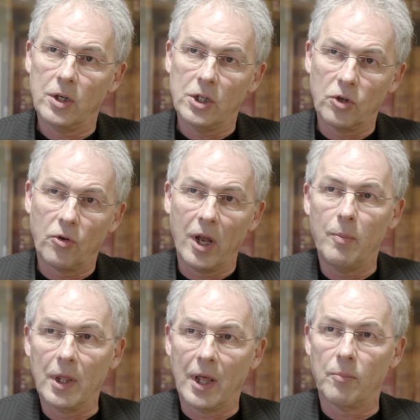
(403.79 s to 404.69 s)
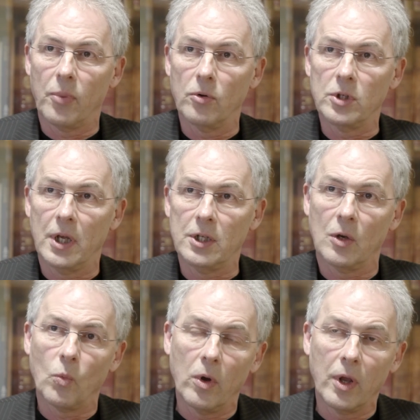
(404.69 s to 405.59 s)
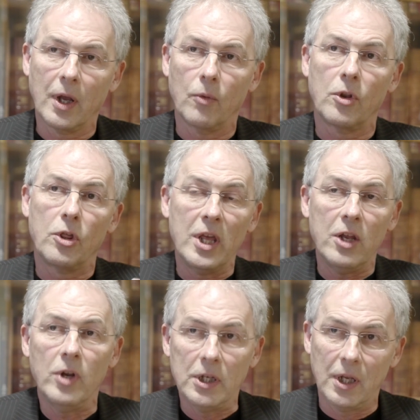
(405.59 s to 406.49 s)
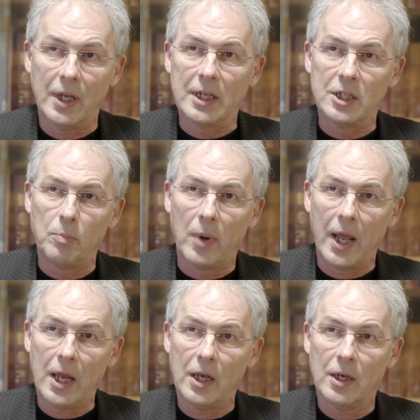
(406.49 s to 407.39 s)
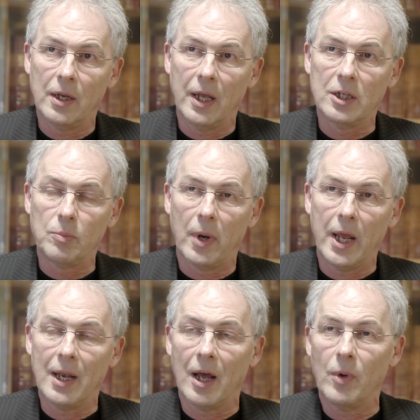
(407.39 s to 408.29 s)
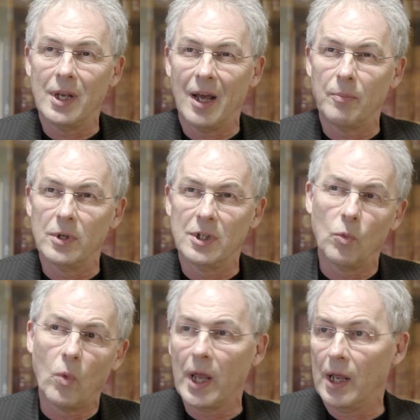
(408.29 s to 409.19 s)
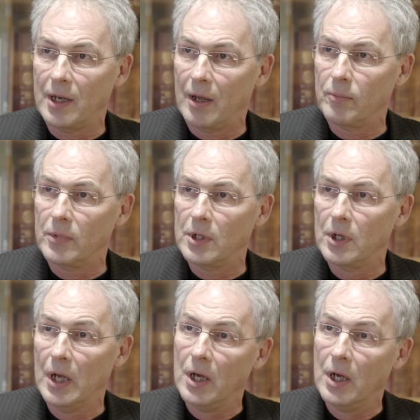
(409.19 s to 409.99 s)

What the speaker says: describing that process and working out theories that explain how it happens and why it happens.